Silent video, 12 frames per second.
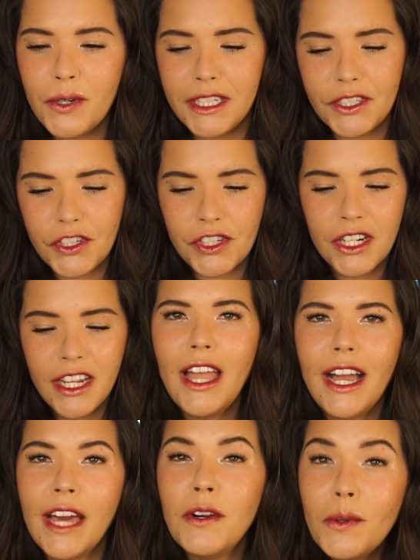which
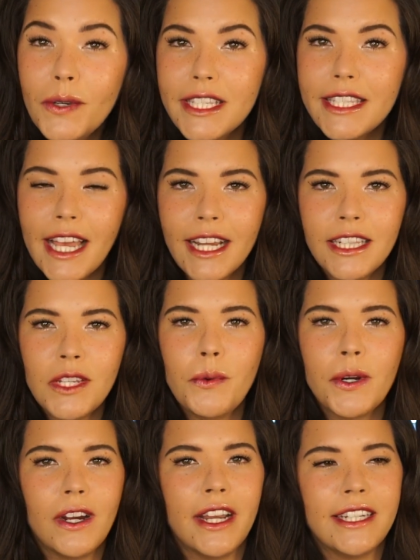I don't know exactly
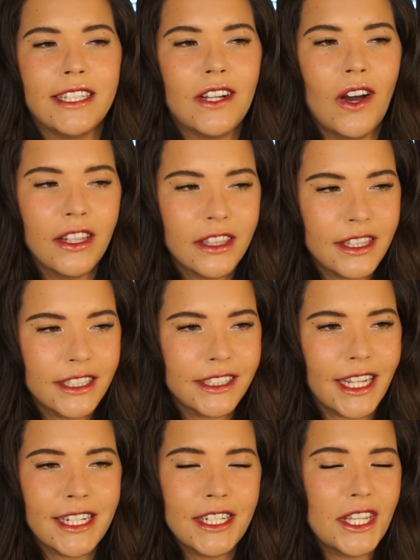where I got
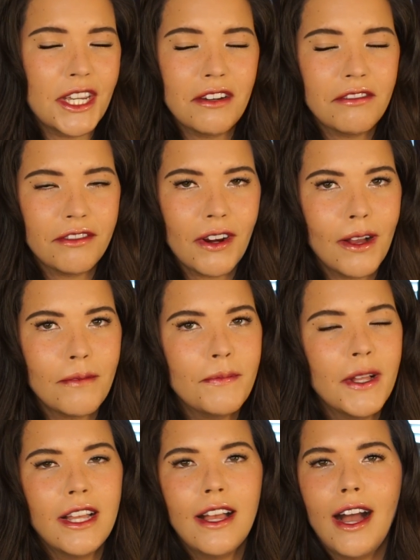this idea from.